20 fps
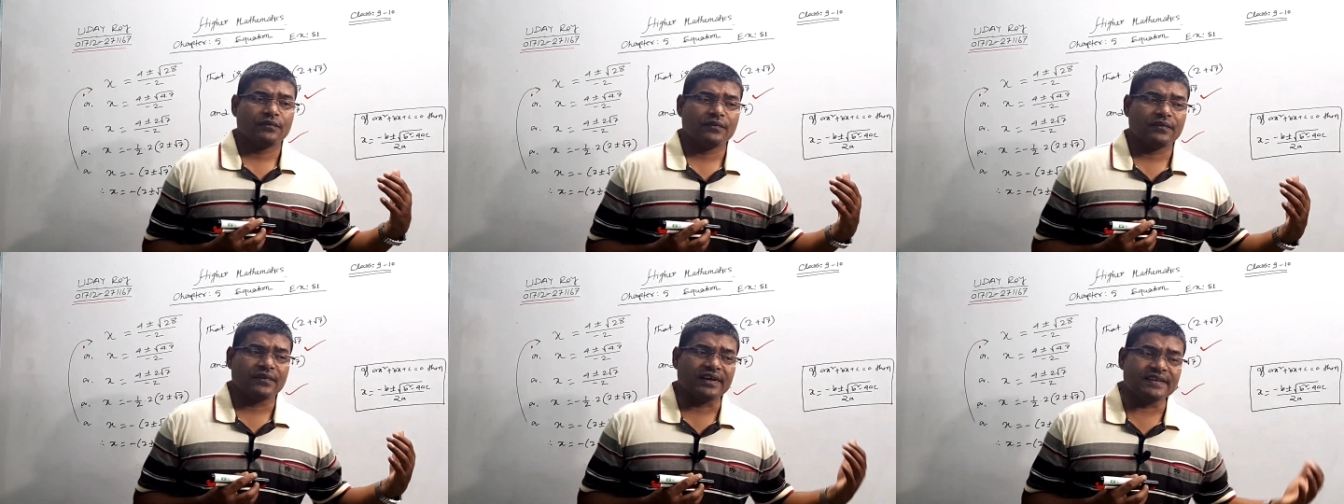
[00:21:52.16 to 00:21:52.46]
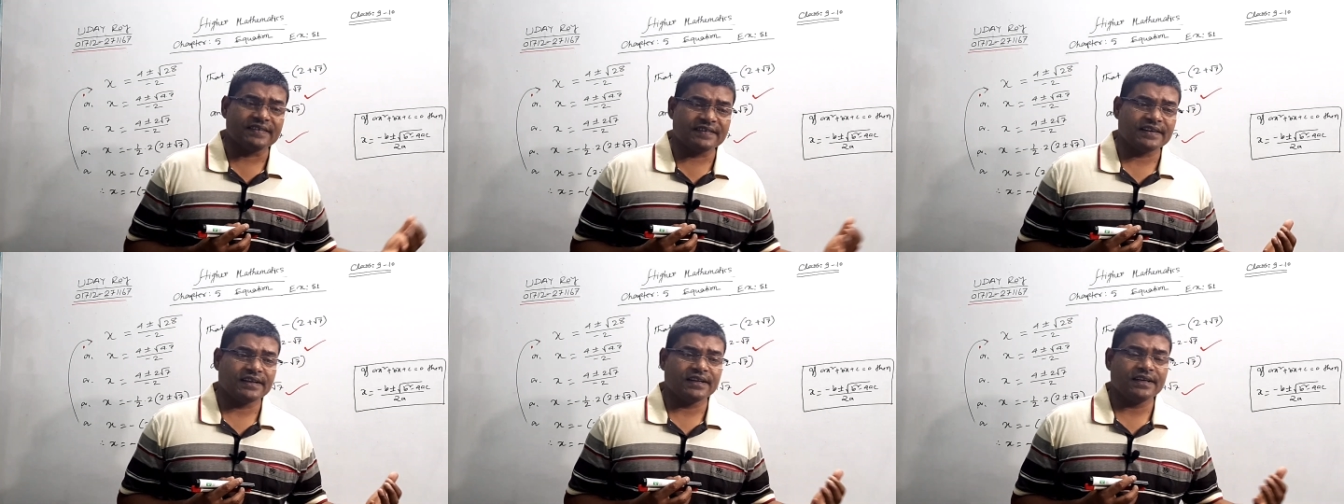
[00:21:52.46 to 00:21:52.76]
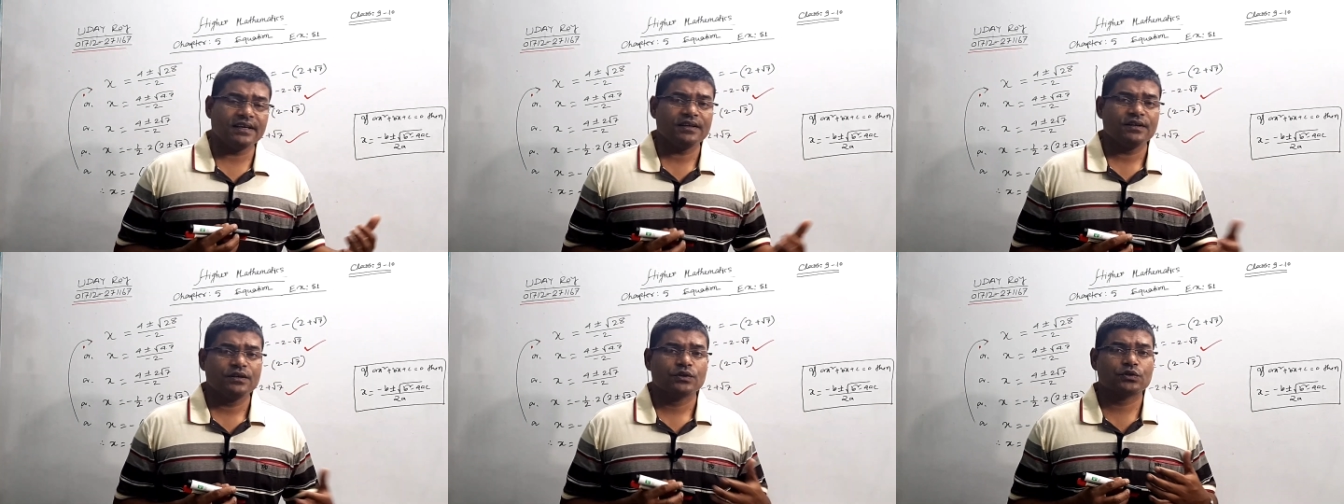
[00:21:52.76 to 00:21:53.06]

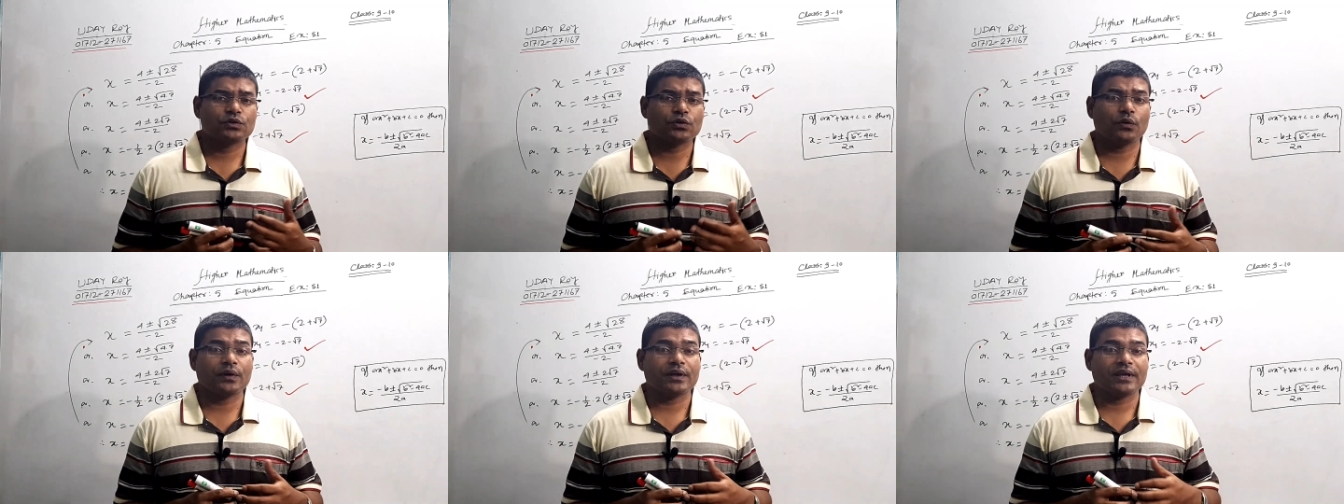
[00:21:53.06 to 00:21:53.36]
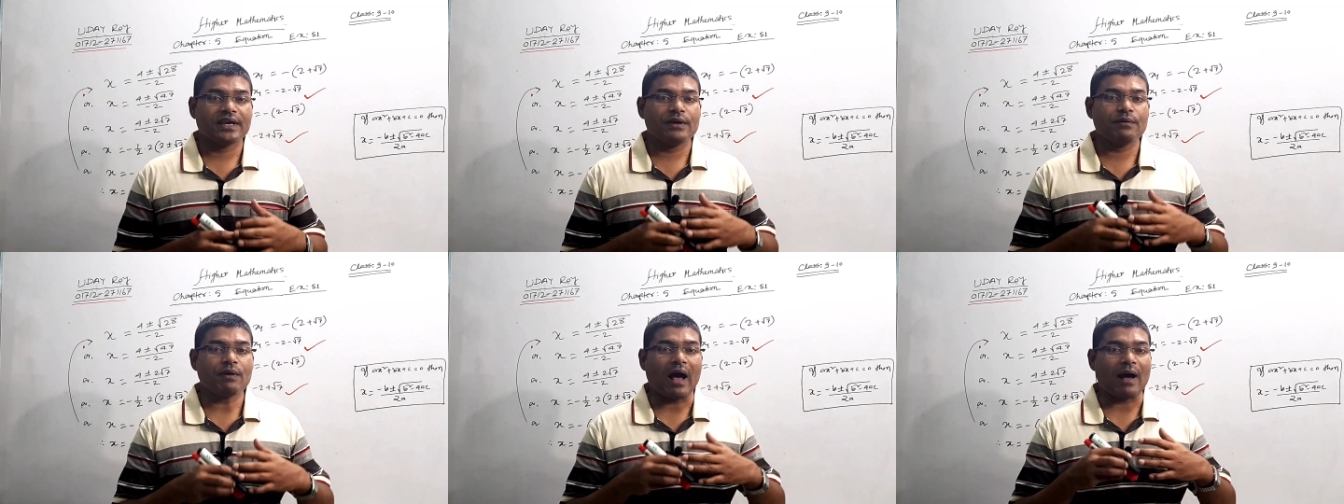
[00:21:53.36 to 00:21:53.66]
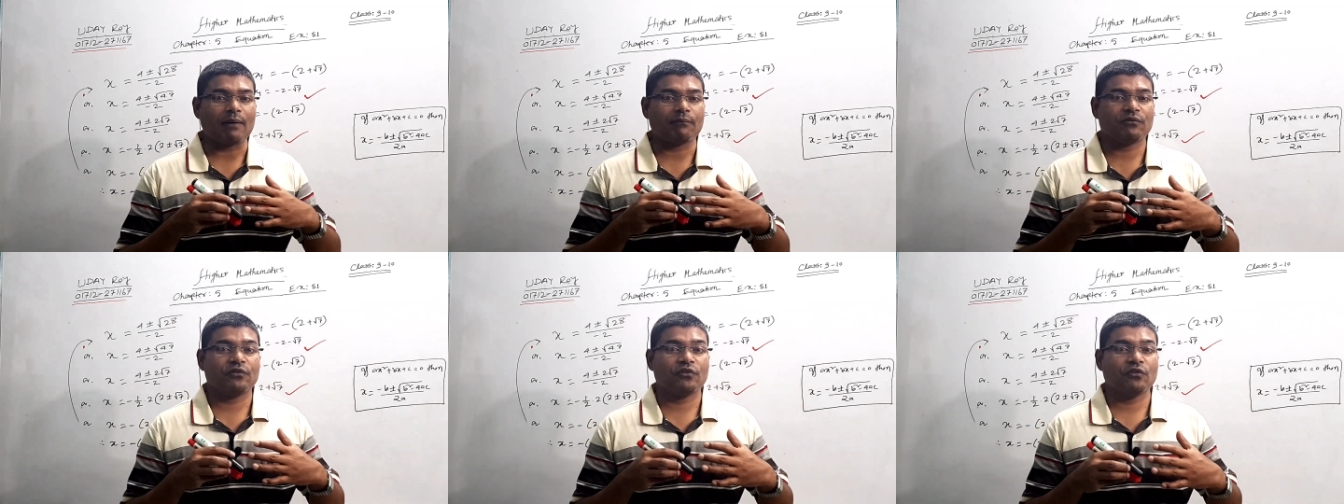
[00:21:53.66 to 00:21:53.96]
easily, so you
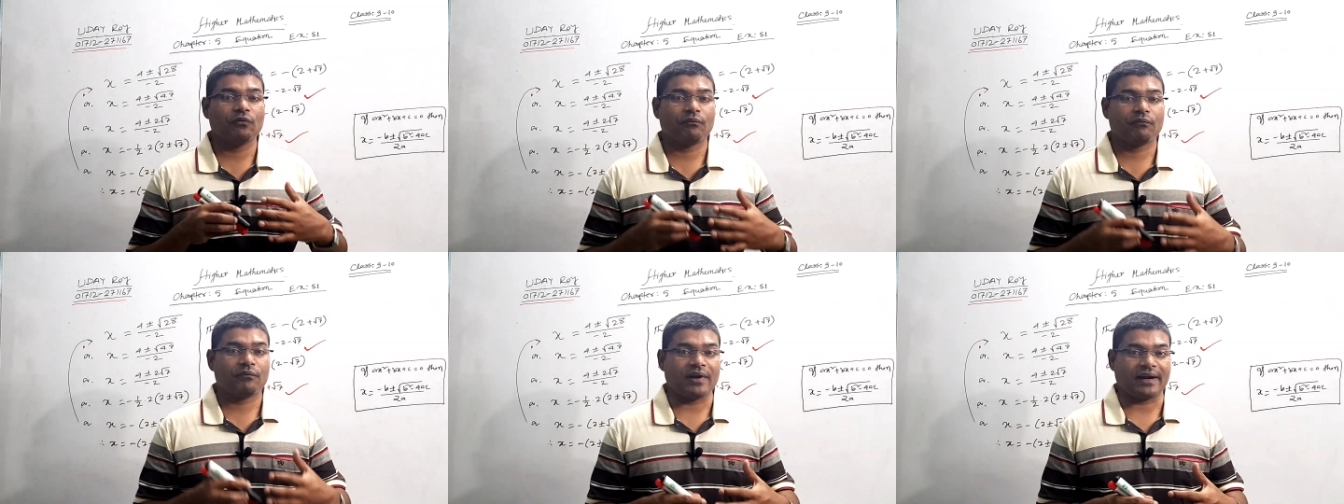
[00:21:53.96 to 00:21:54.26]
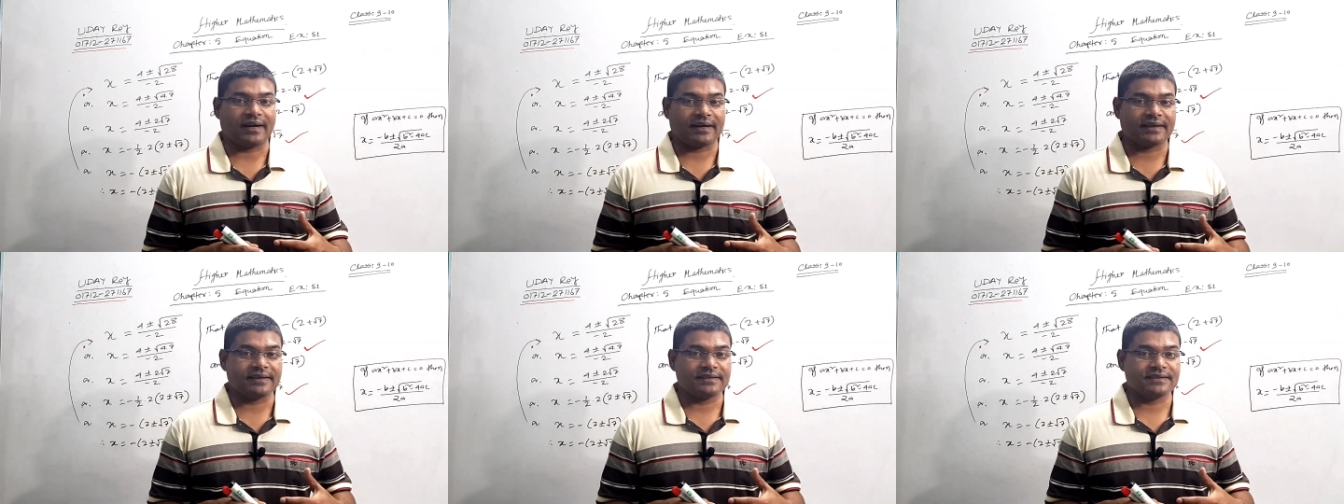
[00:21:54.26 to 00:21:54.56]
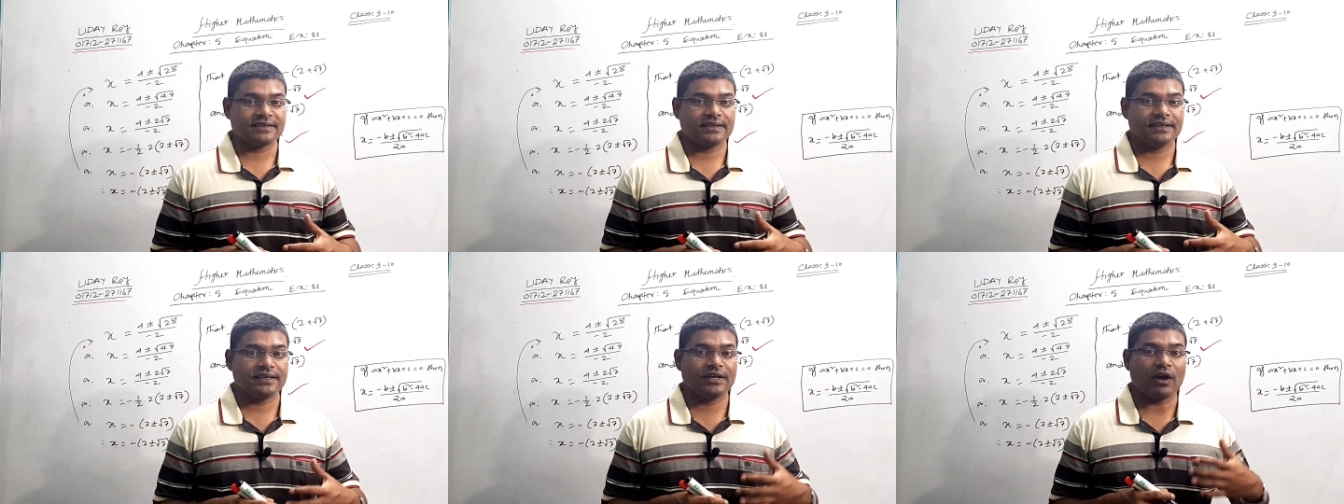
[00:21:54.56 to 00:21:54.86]
have to
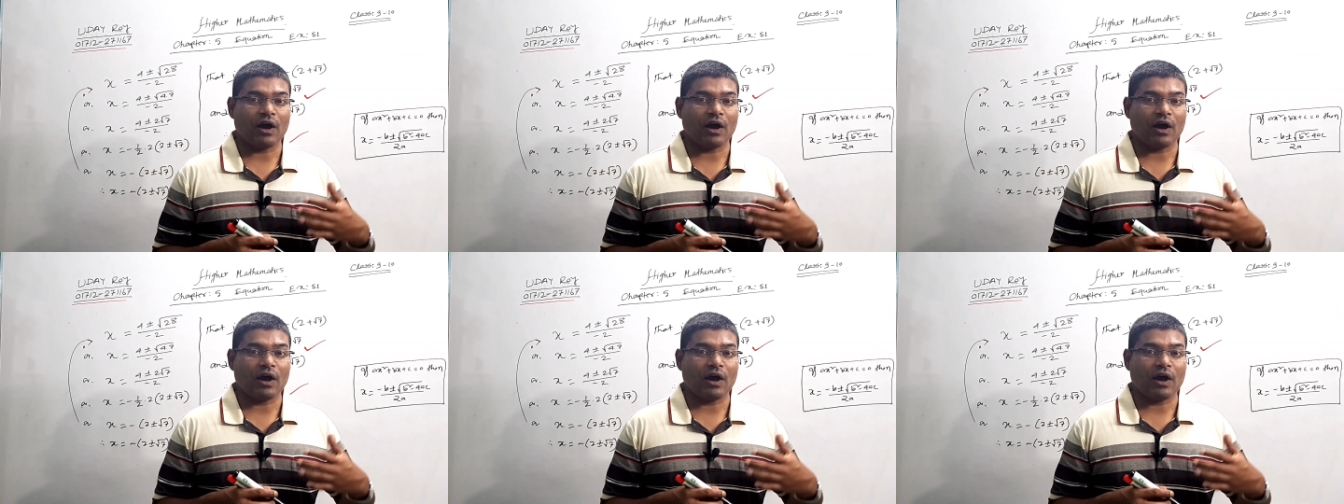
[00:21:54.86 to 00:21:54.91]
practice,